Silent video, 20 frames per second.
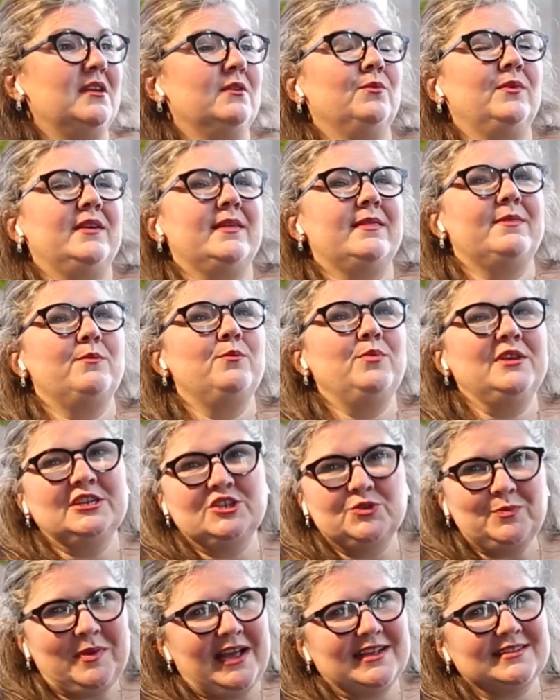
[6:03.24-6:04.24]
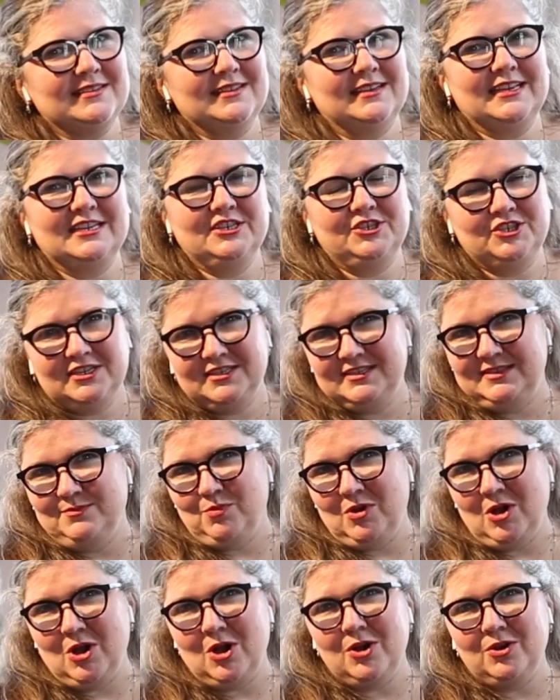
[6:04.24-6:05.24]
with Benj Pasek and Justin
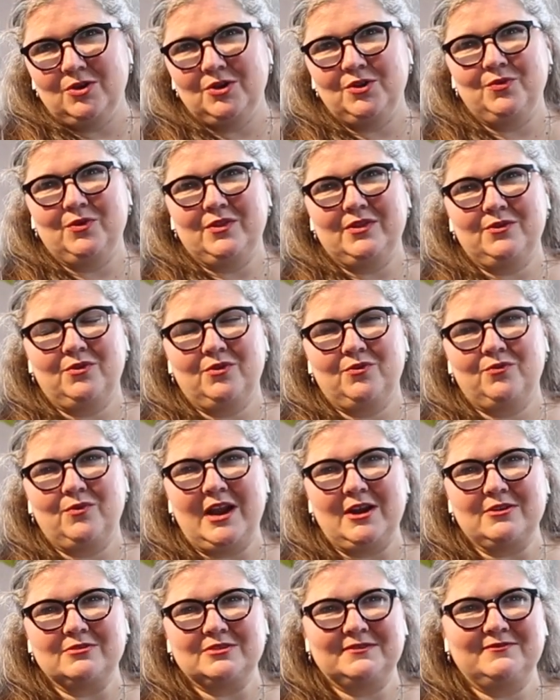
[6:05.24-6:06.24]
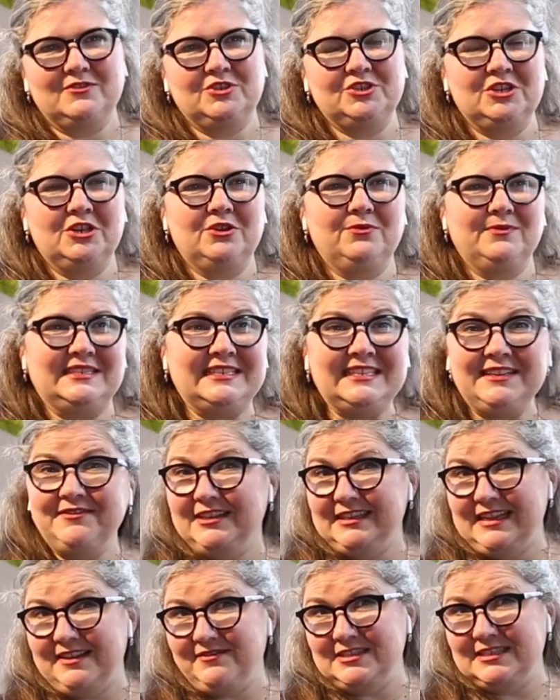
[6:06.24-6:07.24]
Paul, who were the writers of the show, with Stephen
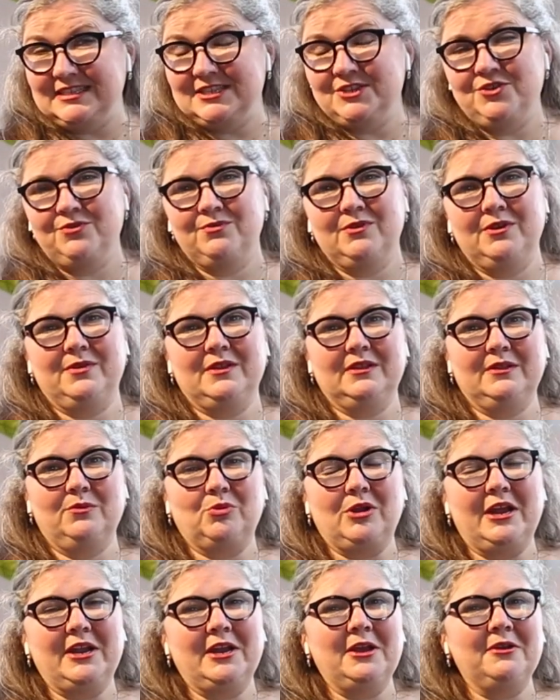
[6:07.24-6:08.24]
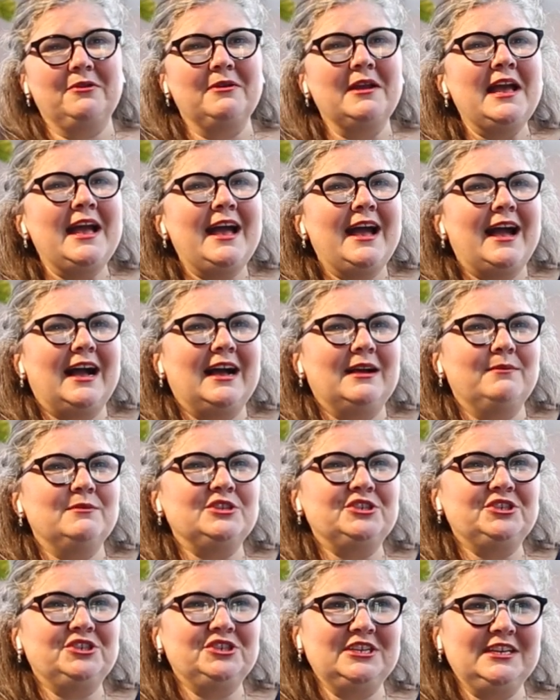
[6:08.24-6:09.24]
Levinson, who wrote the libretto.
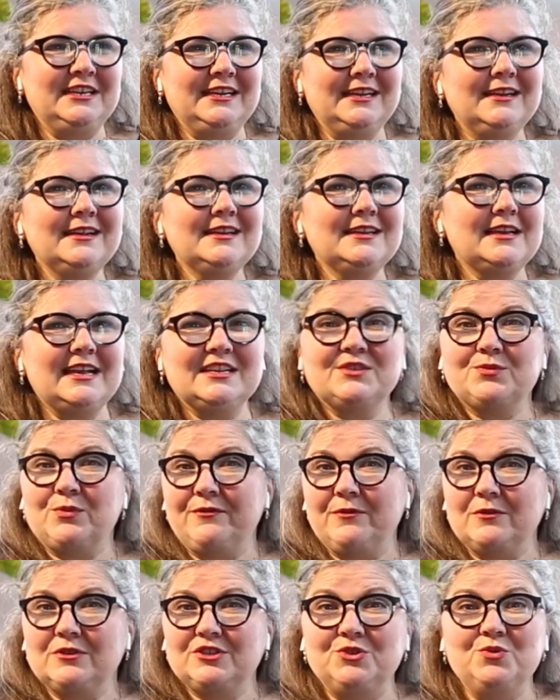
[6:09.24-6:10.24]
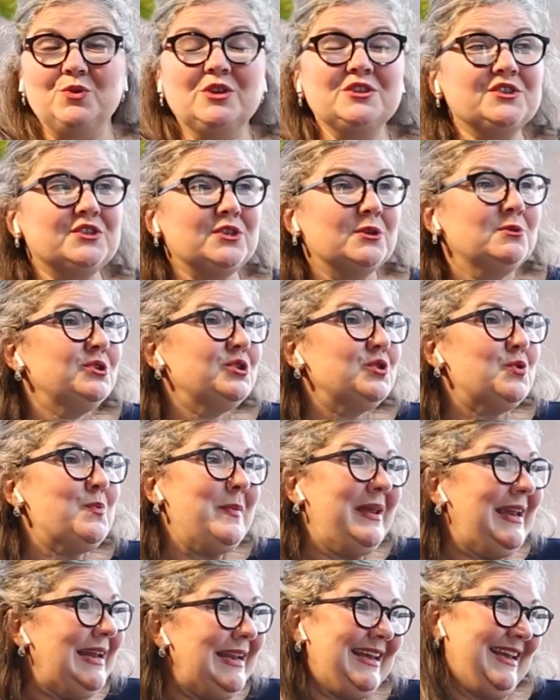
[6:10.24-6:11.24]
She has referred to social
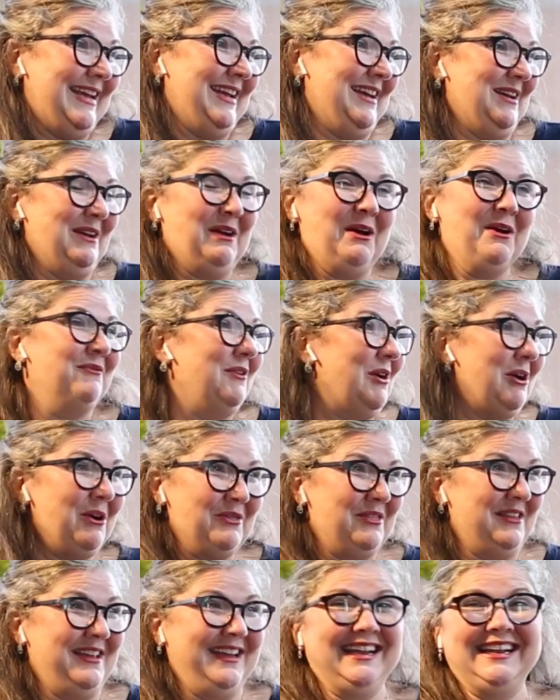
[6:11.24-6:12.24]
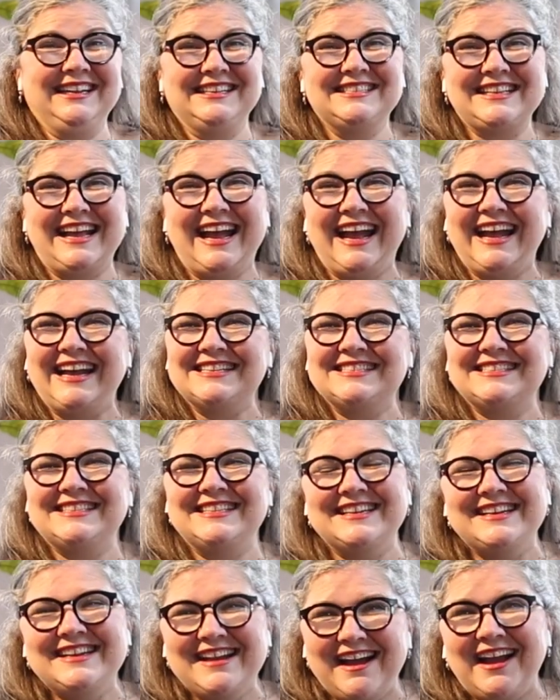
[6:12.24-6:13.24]
media, of all things, as the
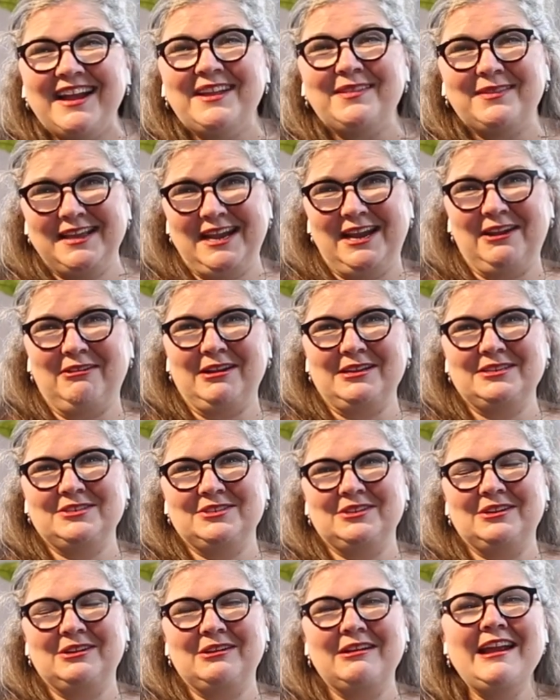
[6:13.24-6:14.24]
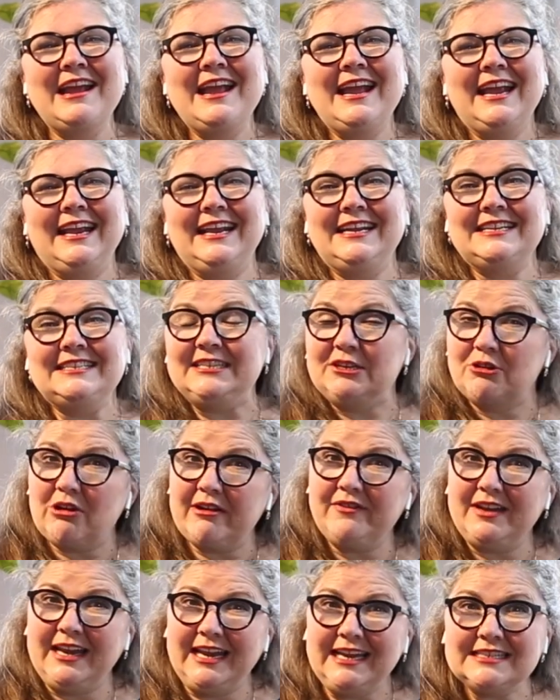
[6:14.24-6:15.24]
9th character in Dear
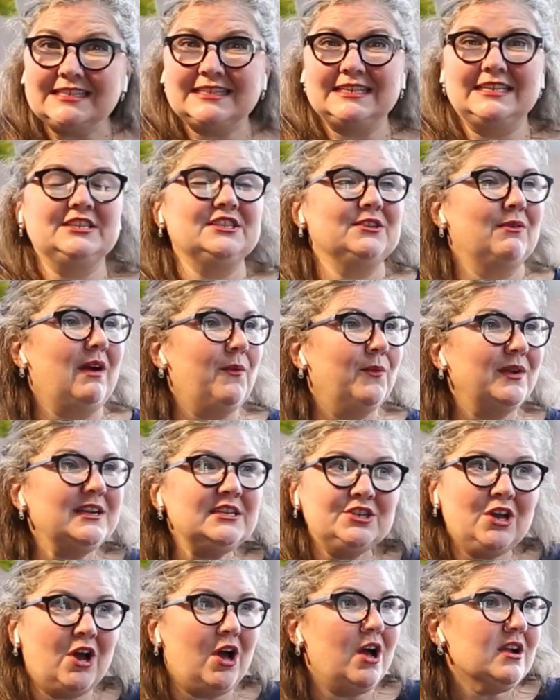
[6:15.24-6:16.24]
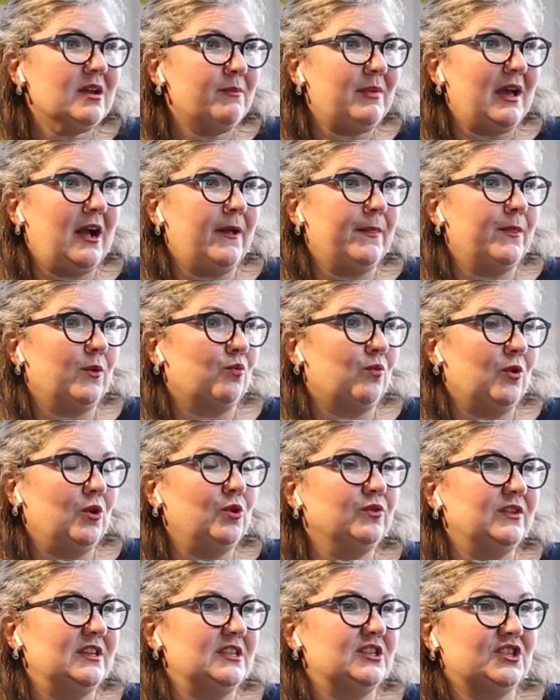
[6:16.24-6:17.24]
Evan Hansen. So I want to talk about the role
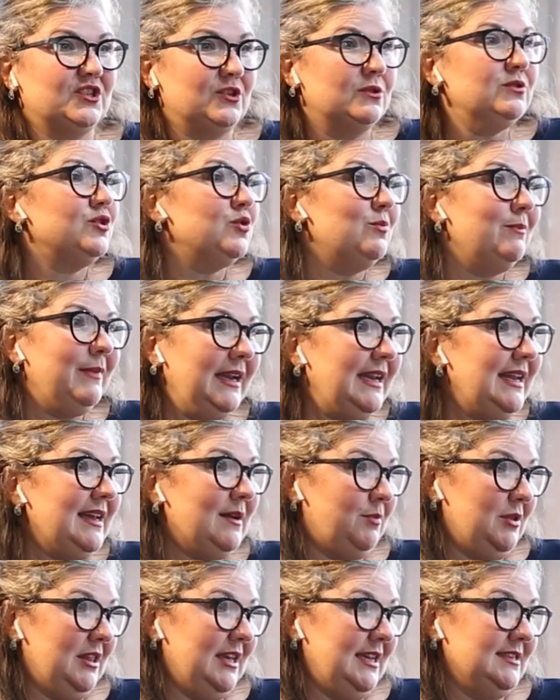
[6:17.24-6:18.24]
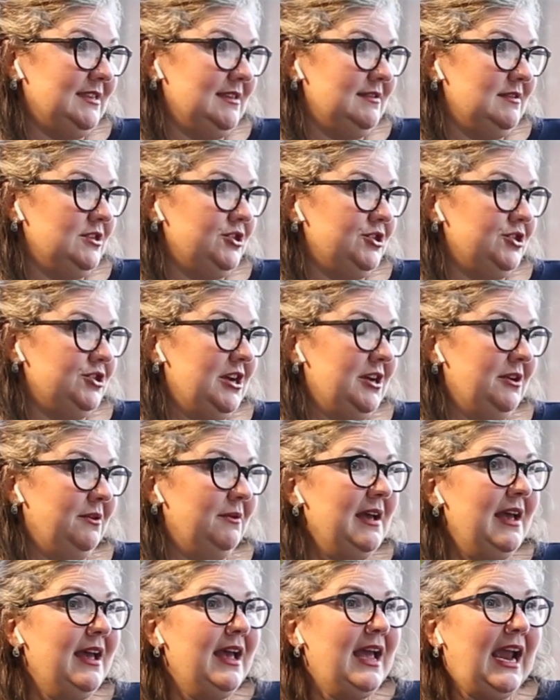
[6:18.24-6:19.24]
that social media plays in this show.
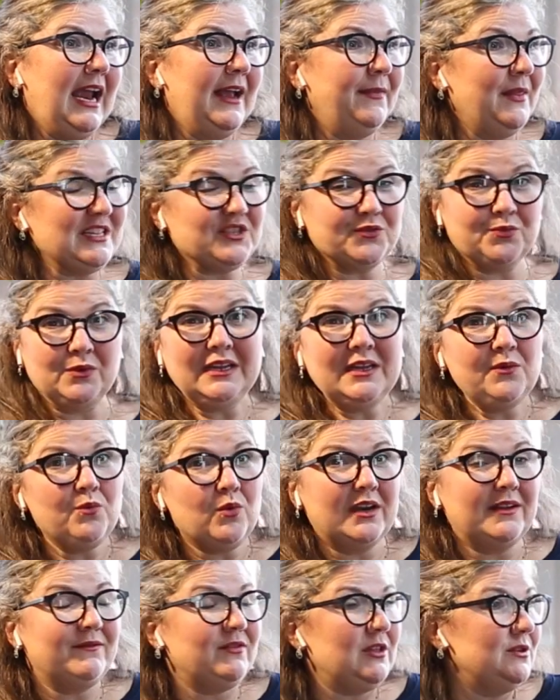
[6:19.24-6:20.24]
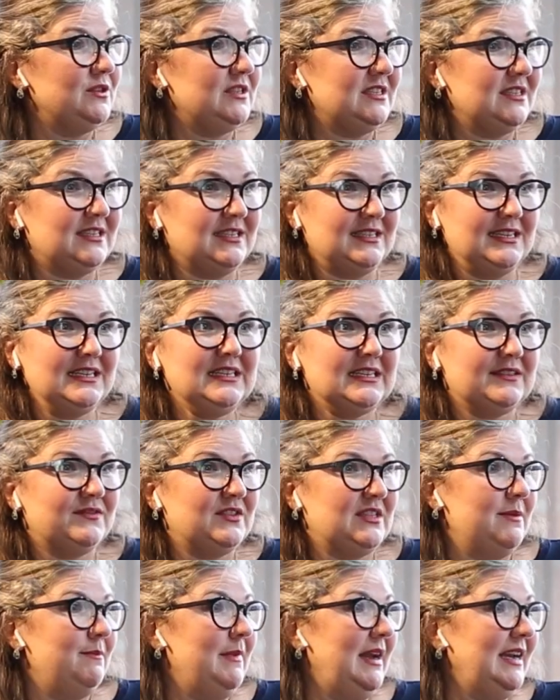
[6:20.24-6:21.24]
And that's really one of those distinctives
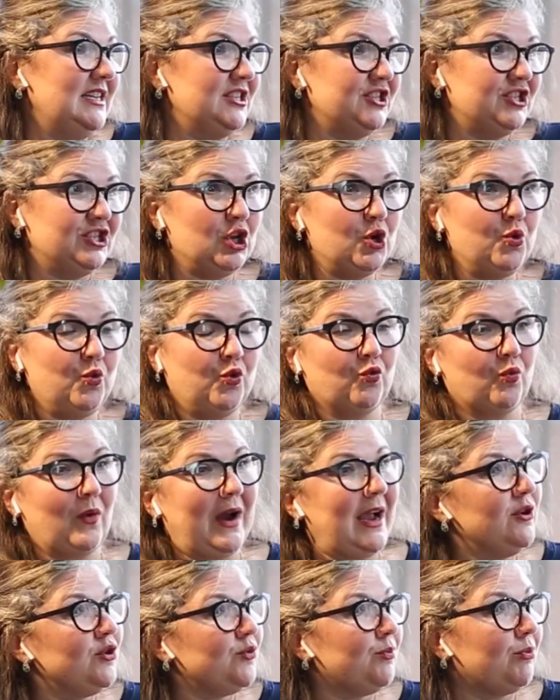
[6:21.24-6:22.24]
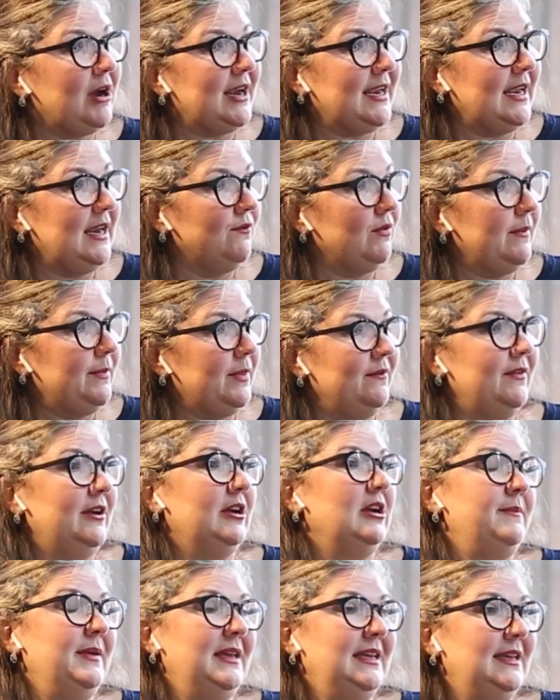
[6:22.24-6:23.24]
that made it so groundbreaking from the
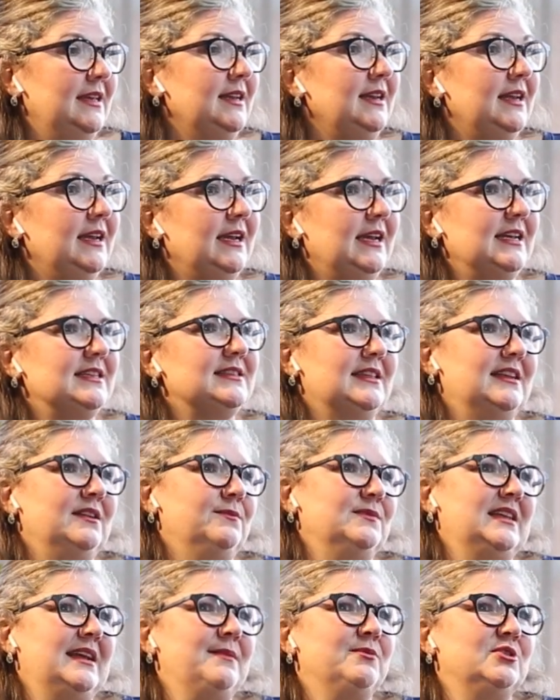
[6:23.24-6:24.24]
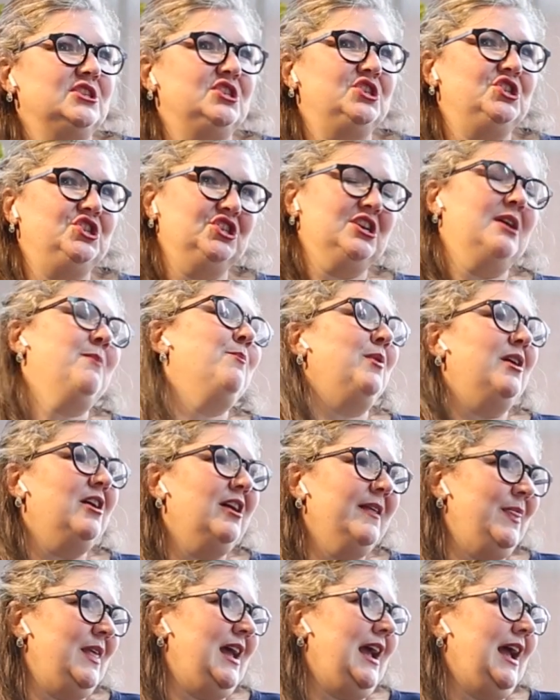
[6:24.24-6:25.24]
very beginning, is that it was able to jump
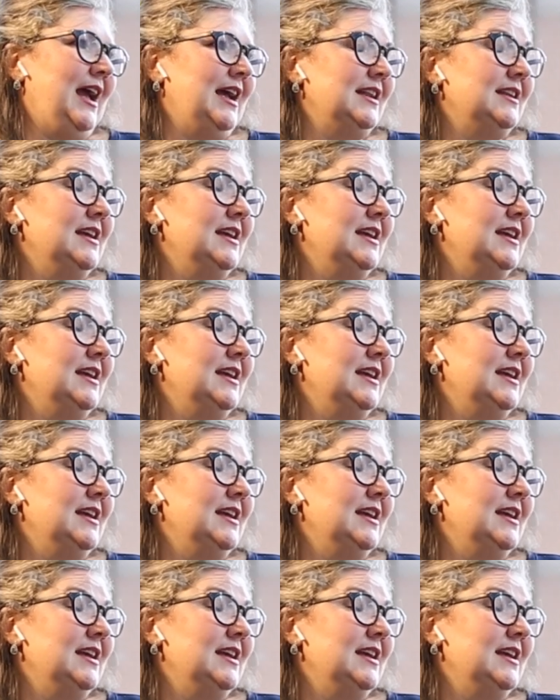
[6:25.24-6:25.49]
on that